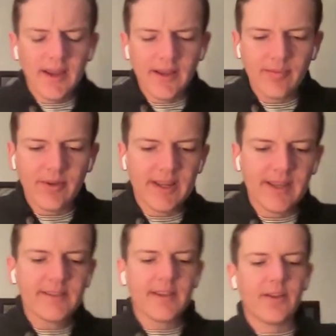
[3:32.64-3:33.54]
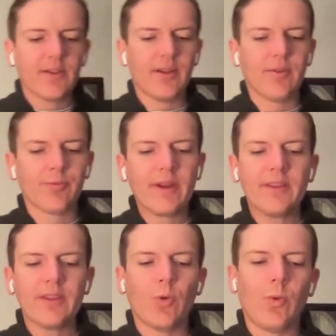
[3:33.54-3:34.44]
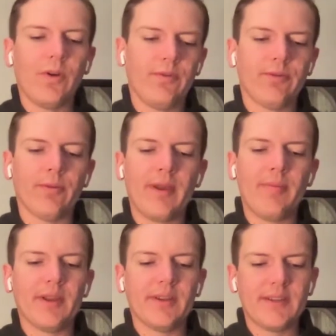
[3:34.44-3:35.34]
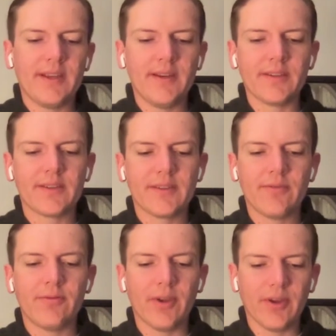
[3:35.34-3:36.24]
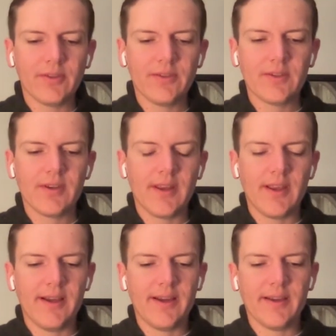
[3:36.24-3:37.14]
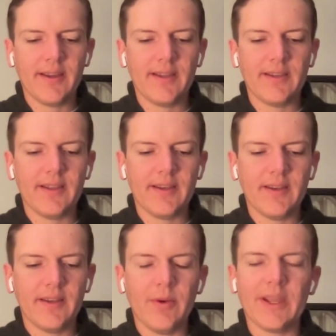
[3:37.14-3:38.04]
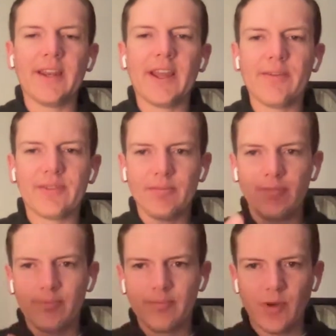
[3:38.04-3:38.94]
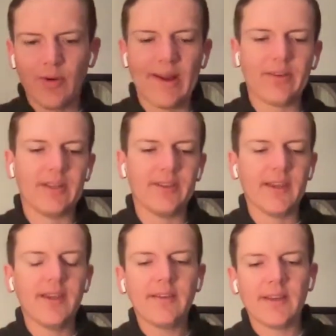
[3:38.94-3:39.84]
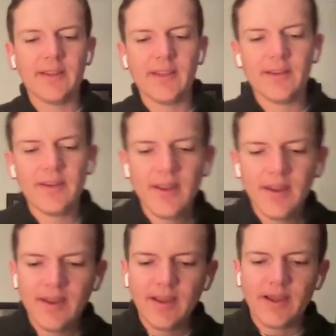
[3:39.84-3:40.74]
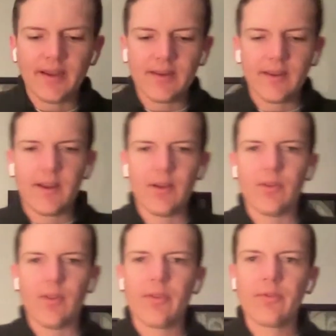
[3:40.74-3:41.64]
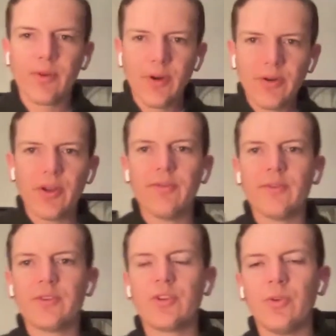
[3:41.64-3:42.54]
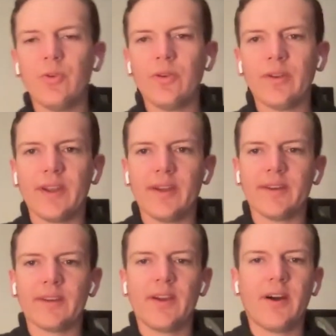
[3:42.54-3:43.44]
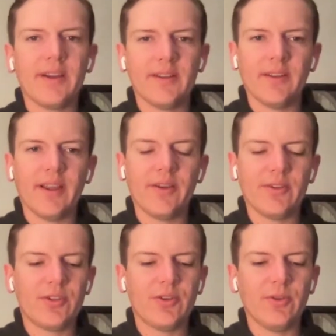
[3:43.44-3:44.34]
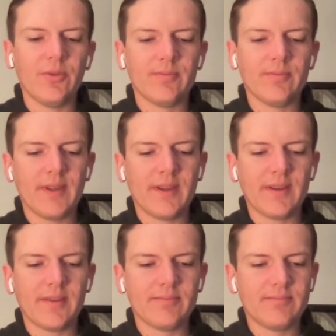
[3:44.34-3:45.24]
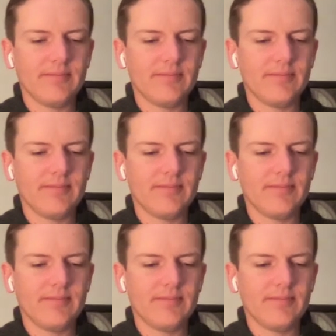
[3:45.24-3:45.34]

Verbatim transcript: Uh, but I guess I'll, I'll read the quote from Epictetus first, uh, and then we can have some grounding there. And then uh, I'll, I'll throw it over to uh, Kai and Leo to uh,